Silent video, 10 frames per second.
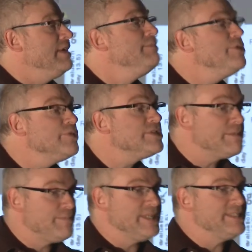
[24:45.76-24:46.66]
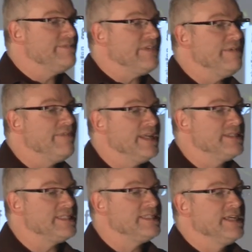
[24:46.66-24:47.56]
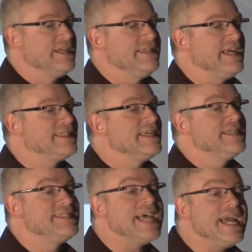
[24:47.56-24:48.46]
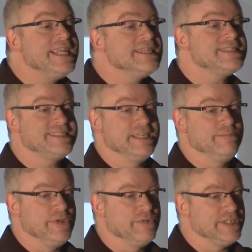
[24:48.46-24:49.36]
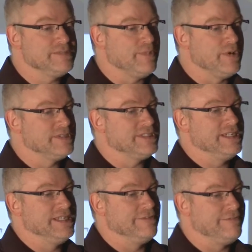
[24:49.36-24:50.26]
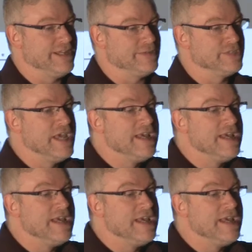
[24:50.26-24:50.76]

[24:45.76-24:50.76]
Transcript: immunosuppressive events that silence the immune response in the fetus.